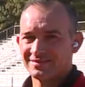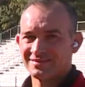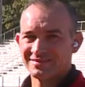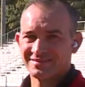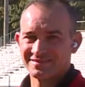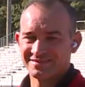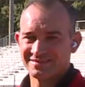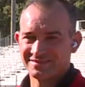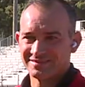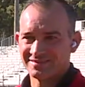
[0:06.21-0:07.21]

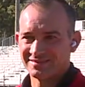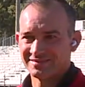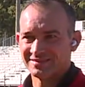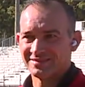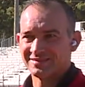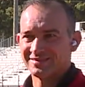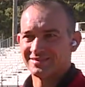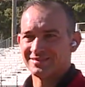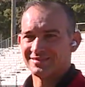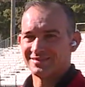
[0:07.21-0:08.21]

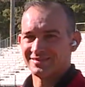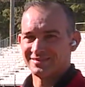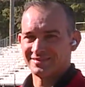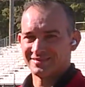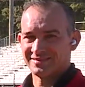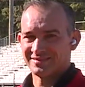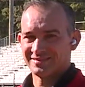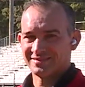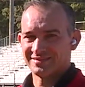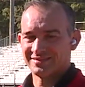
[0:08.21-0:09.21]

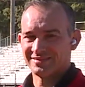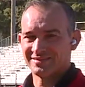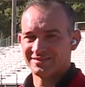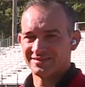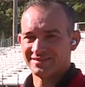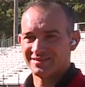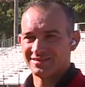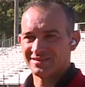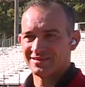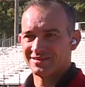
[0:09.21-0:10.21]

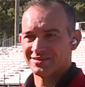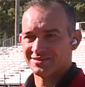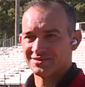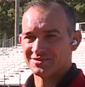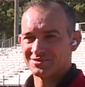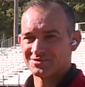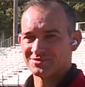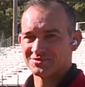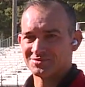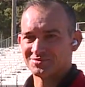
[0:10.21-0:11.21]

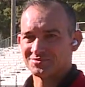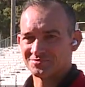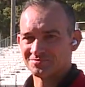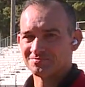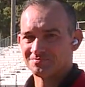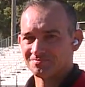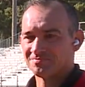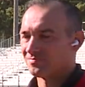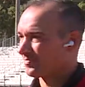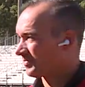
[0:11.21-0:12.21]

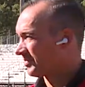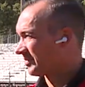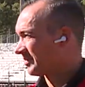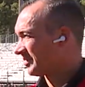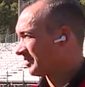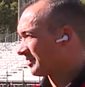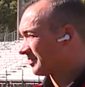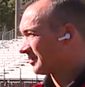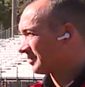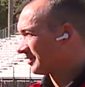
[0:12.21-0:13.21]

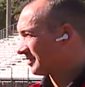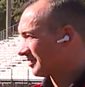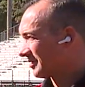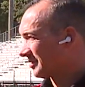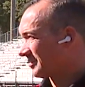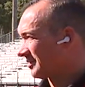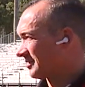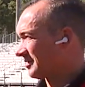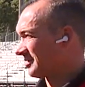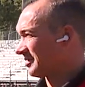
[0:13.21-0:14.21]
(silent)